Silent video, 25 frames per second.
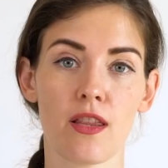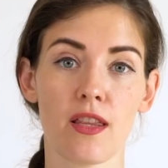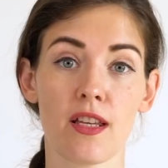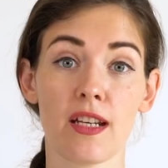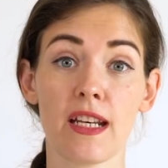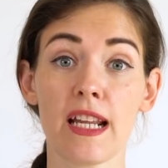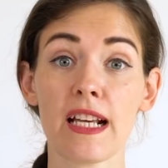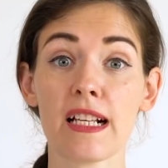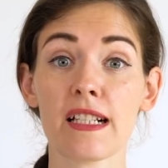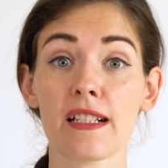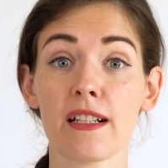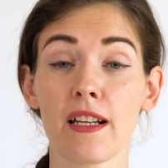The
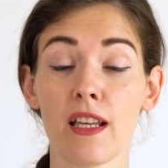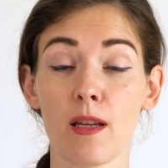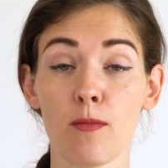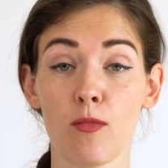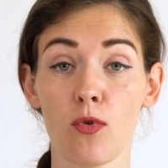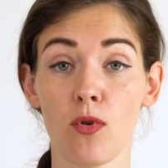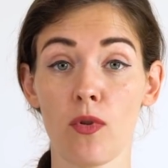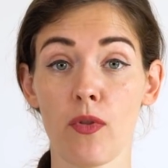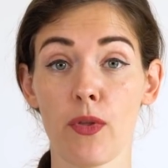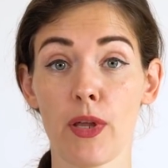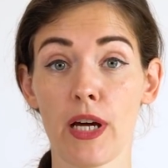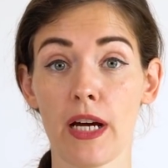next
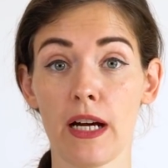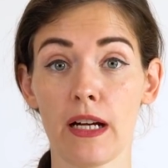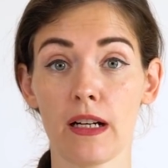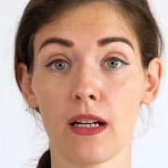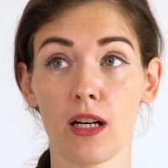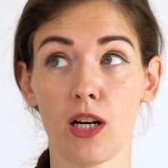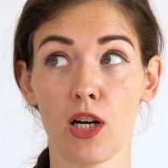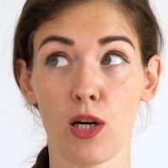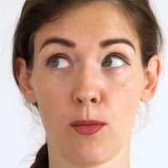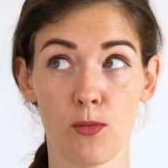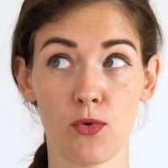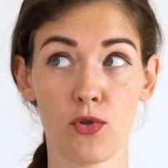label
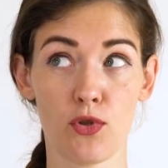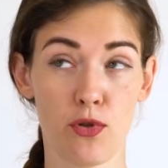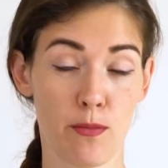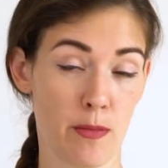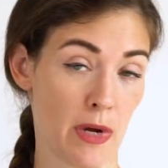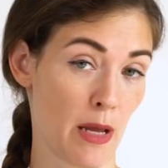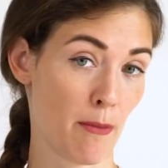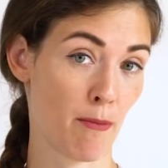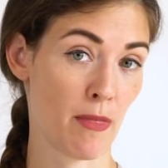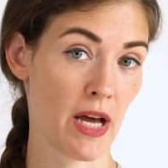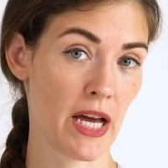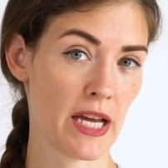that comes to
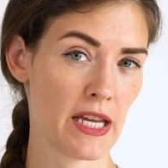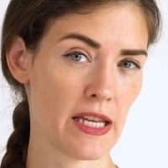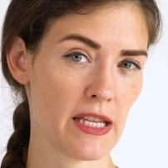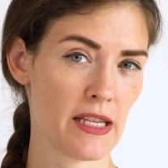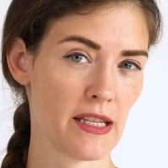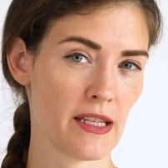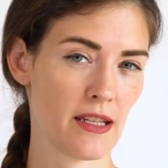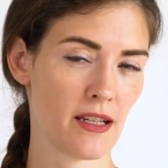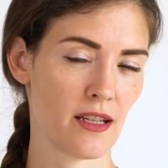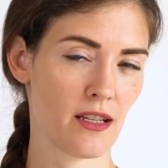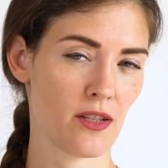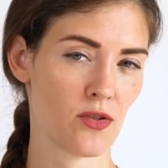my
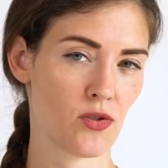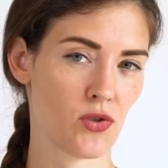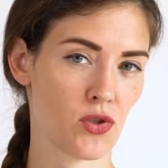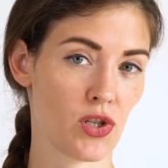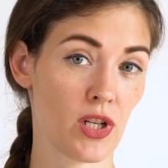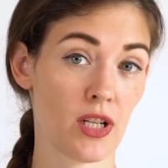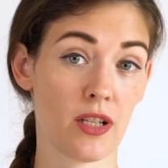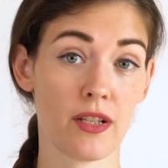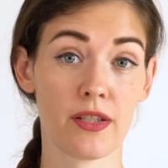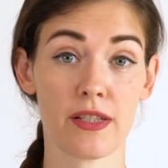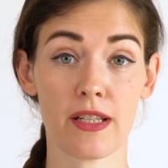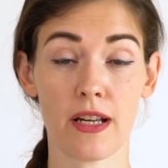mind is
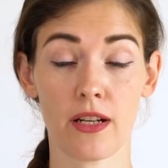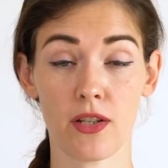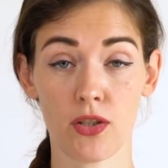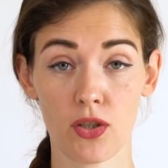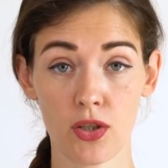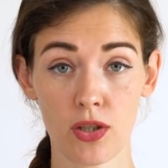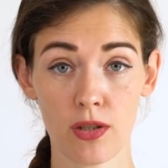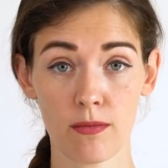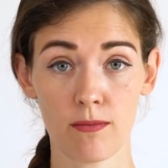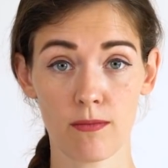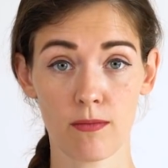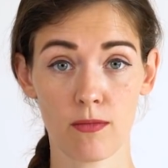Jil
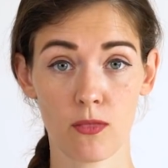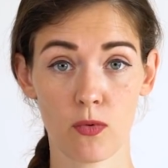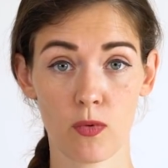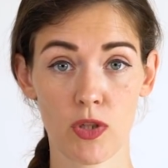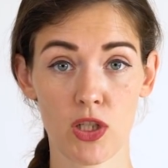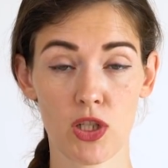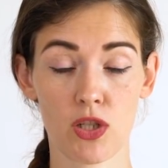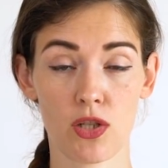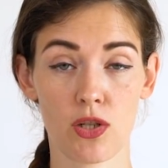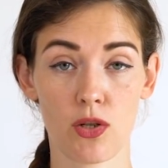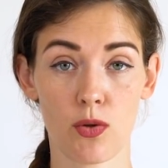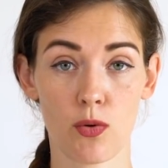Sander,
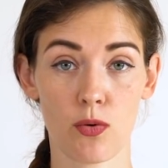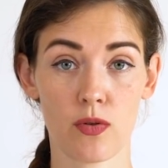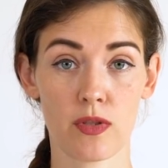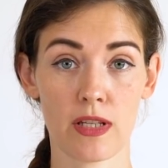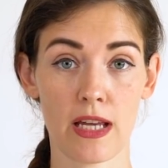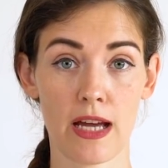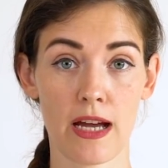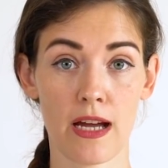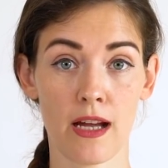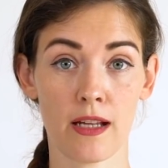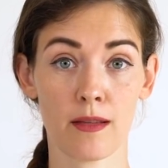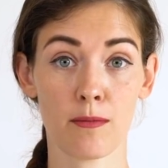which
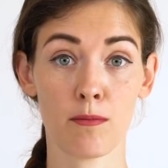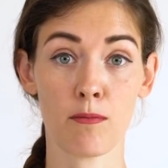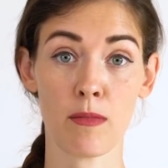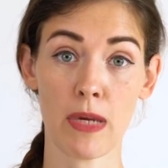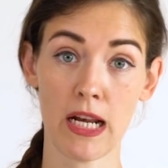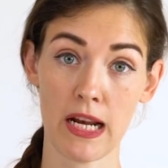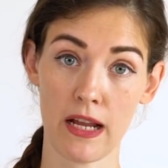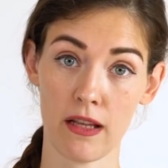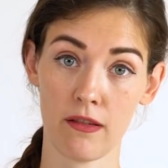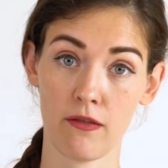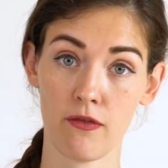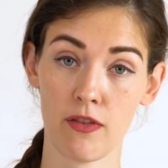shows at
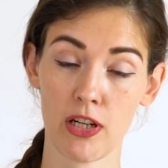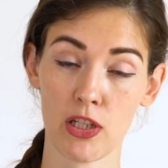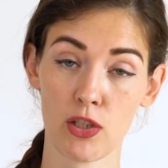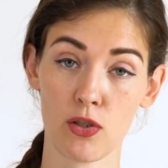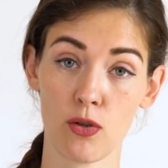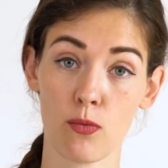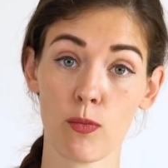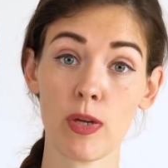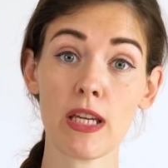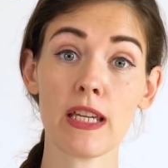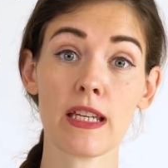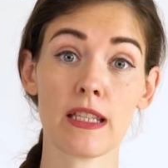Milan
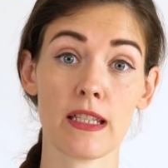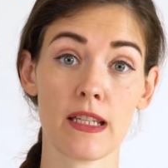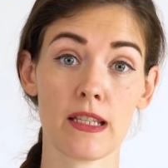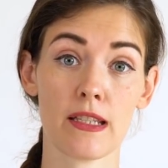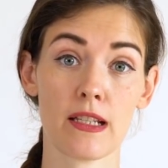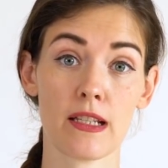Fashion Week in